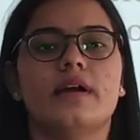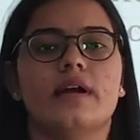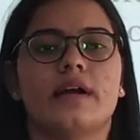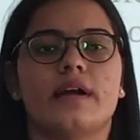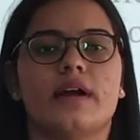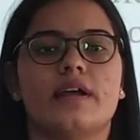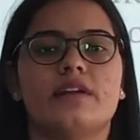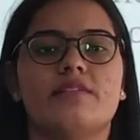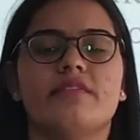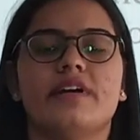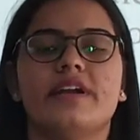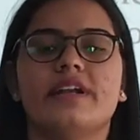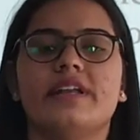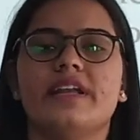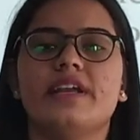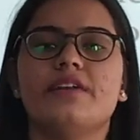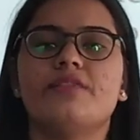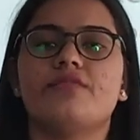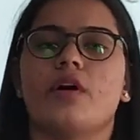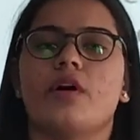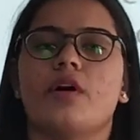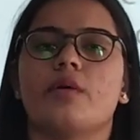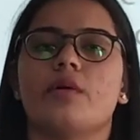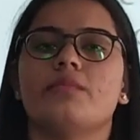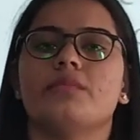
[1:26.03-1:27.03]
converted
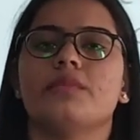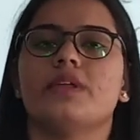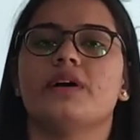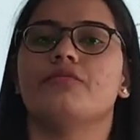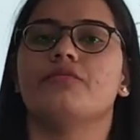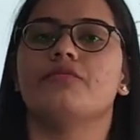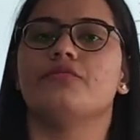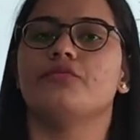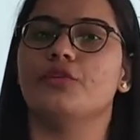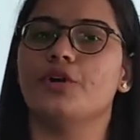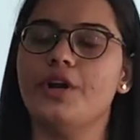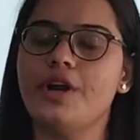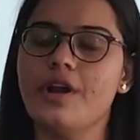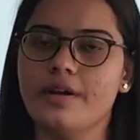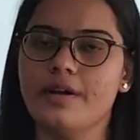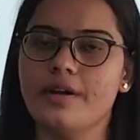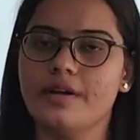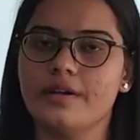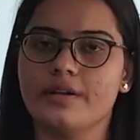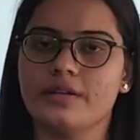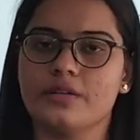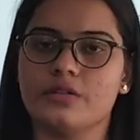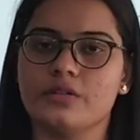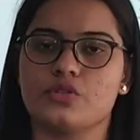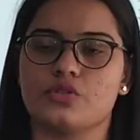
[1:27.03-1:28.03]
from the wood.
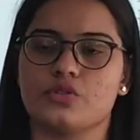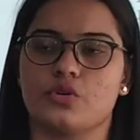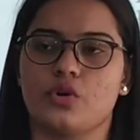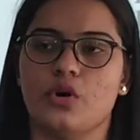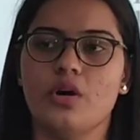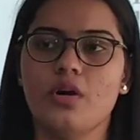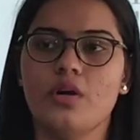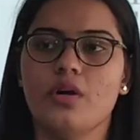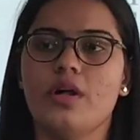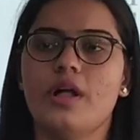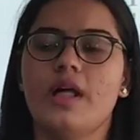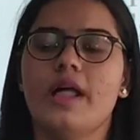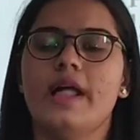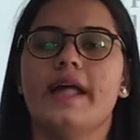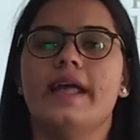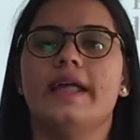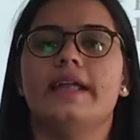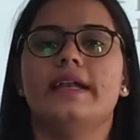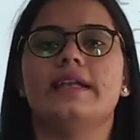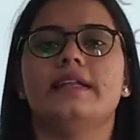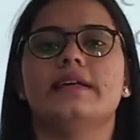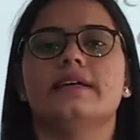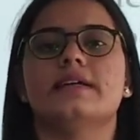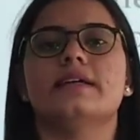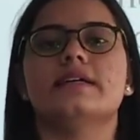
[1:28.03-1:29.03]
So
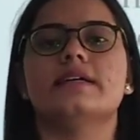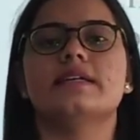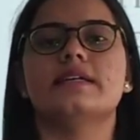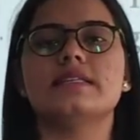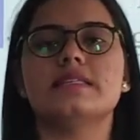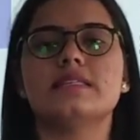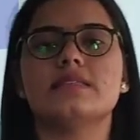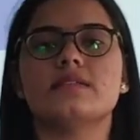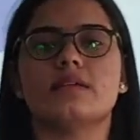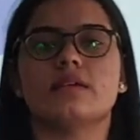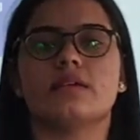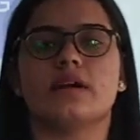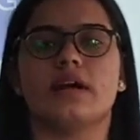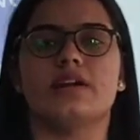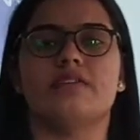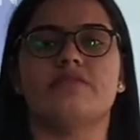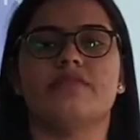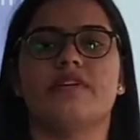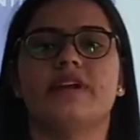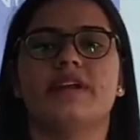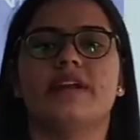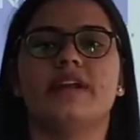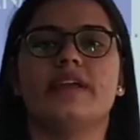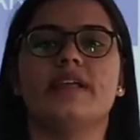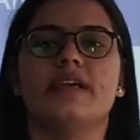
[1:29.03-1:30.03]
it is
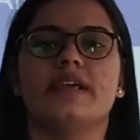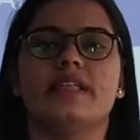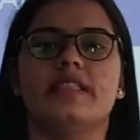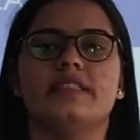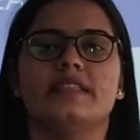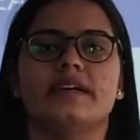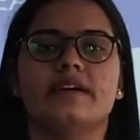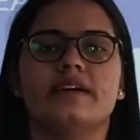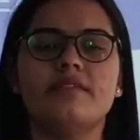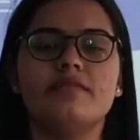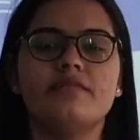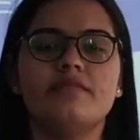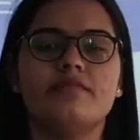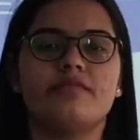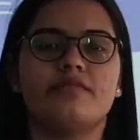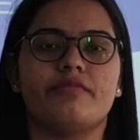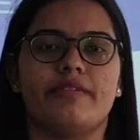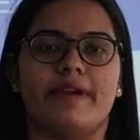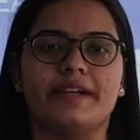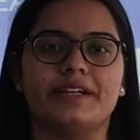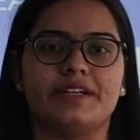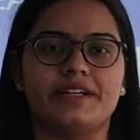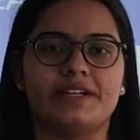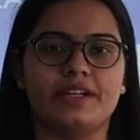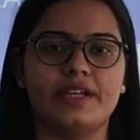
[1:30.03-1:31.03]
converted in the
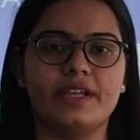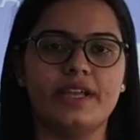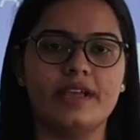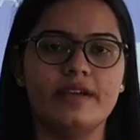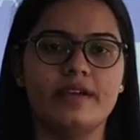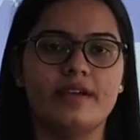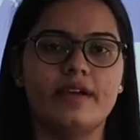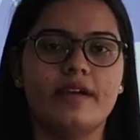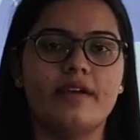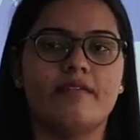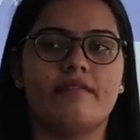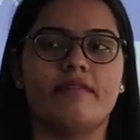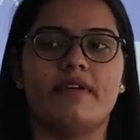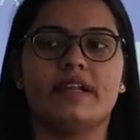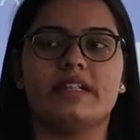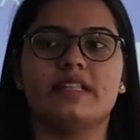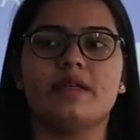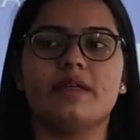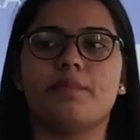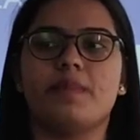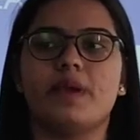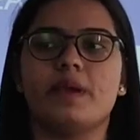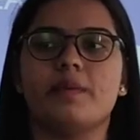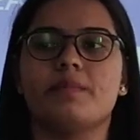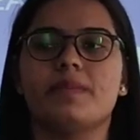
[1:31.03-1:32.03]
factory where the
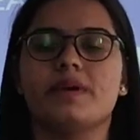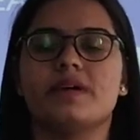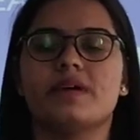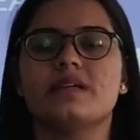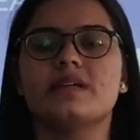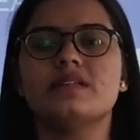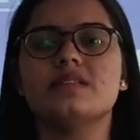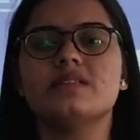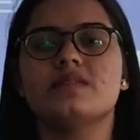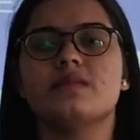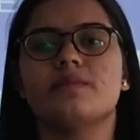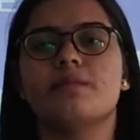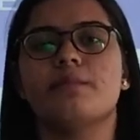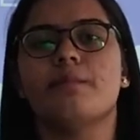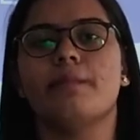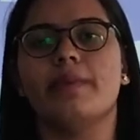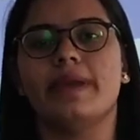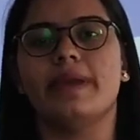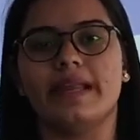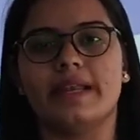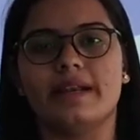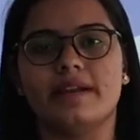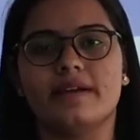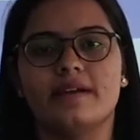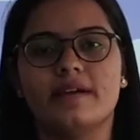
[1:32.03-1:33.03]
paper is
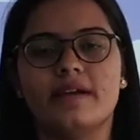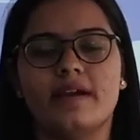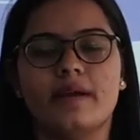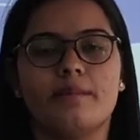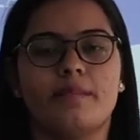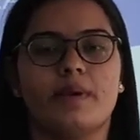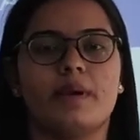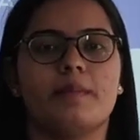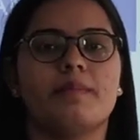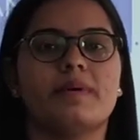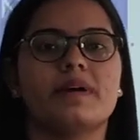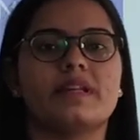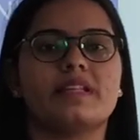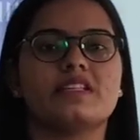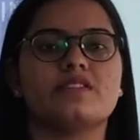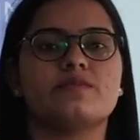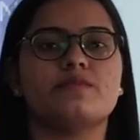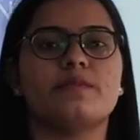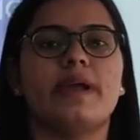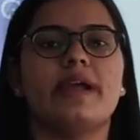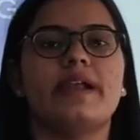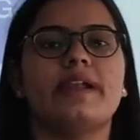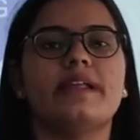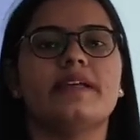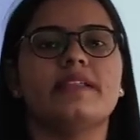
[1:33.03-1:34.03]
made. Paper is
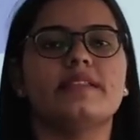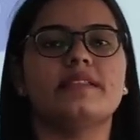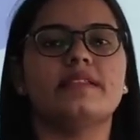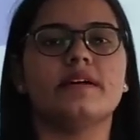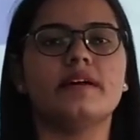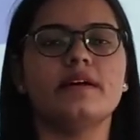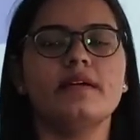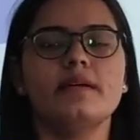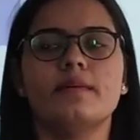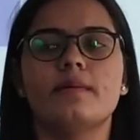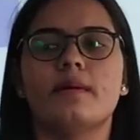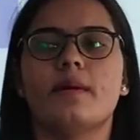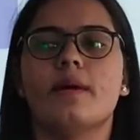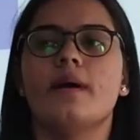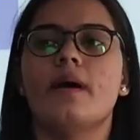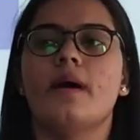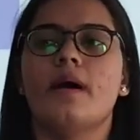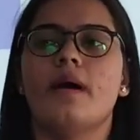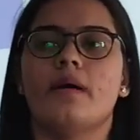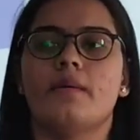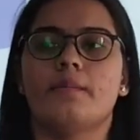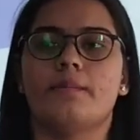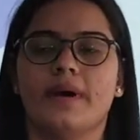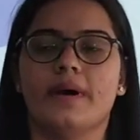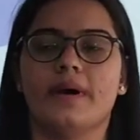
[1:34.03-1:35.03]
made in the
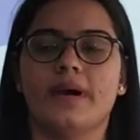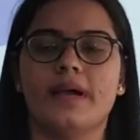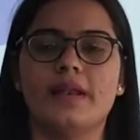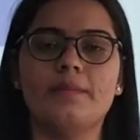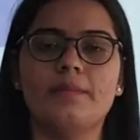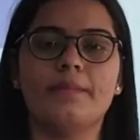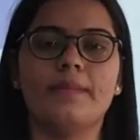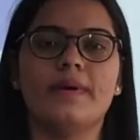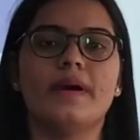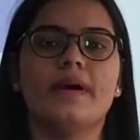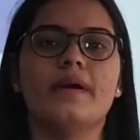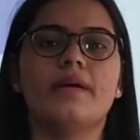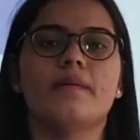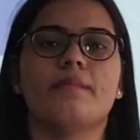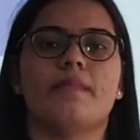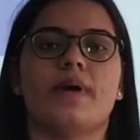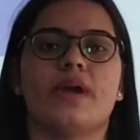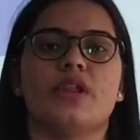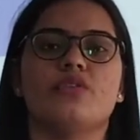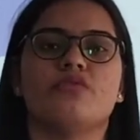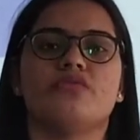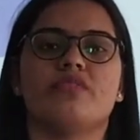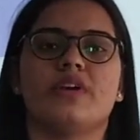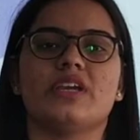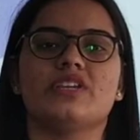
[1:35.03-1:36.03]
pulp
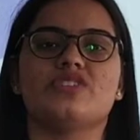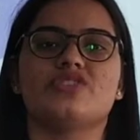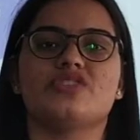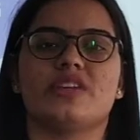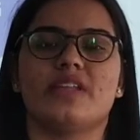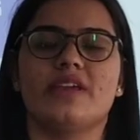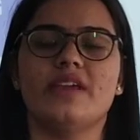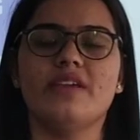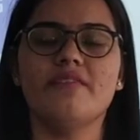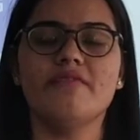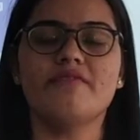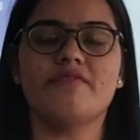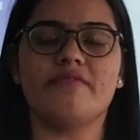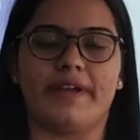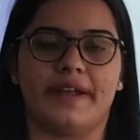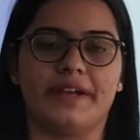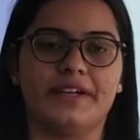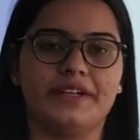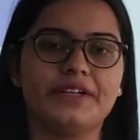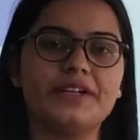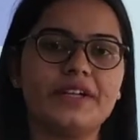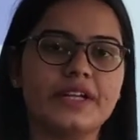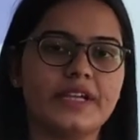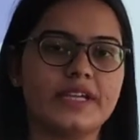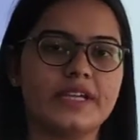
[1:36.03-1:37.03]
manufacturing
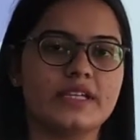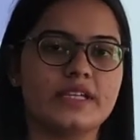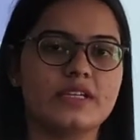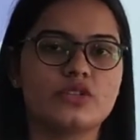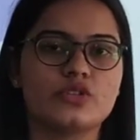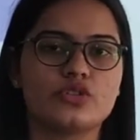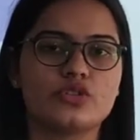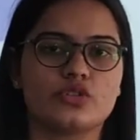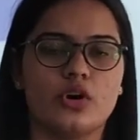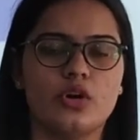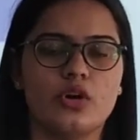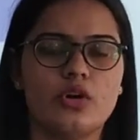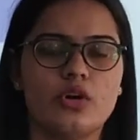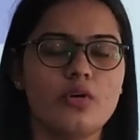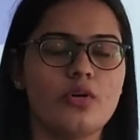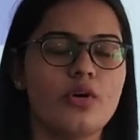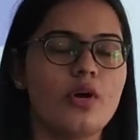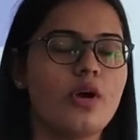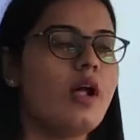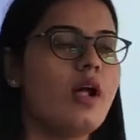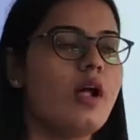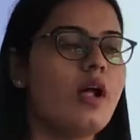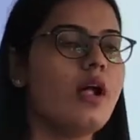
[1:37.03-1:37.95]
factory. So